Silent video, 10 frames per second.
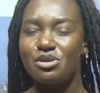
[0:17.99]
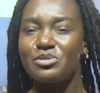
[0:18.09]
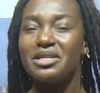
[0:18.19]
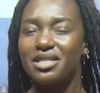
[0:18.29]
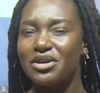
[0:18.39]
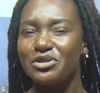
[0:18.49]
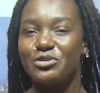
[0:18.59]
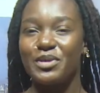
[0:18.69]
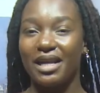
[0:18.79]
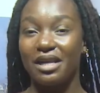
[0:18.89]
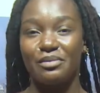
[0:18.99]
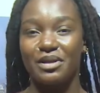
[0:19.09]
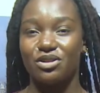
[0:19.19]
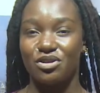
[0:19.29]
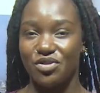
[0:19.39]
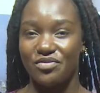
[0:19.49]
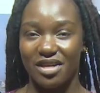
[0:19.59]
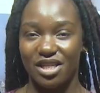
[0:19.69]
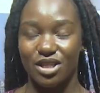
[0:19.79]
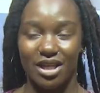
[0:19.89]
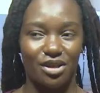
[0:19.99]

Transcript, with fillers: which is going to be a little bit controversial.